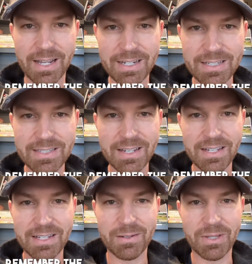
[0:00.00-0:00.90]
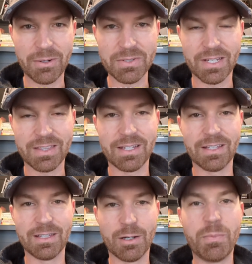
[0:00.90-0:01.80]
90s? I mean, that was like
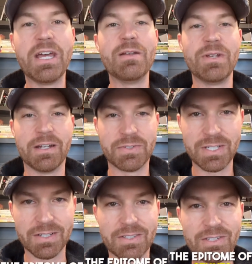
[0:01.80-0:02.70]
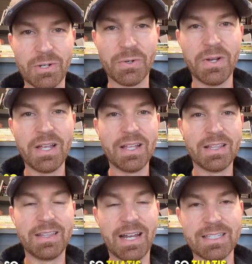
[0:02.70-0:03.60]
the epitome of stunts. So
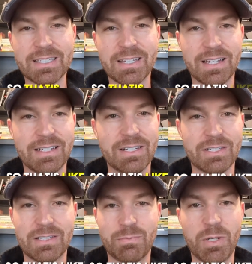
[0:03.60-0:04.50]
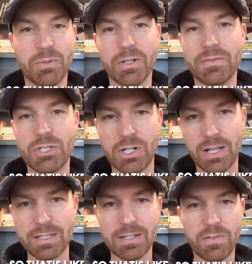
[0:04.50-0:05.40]
that's like just people love to share
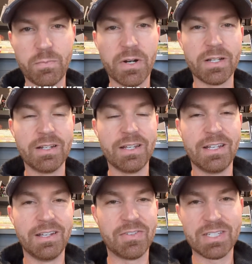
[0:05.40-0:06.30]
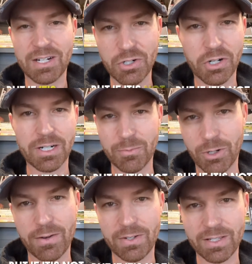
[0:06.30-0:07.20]
that stuff. But if it's not your target
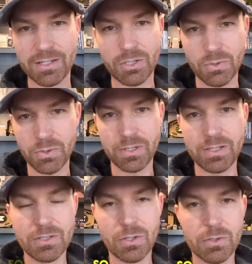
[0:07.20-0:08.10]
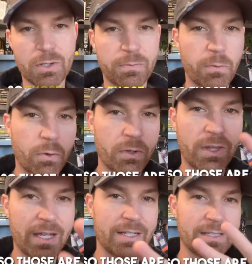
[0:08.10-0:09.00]
demographic, then don't do it. So those are the 4
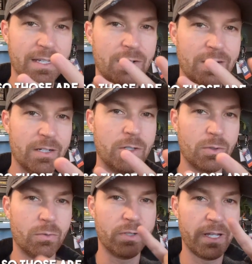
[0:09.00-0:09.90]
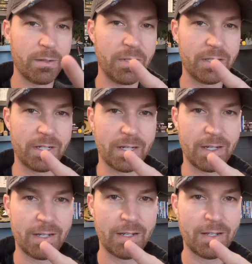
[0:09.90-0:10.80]
things that you need to do. Relatability,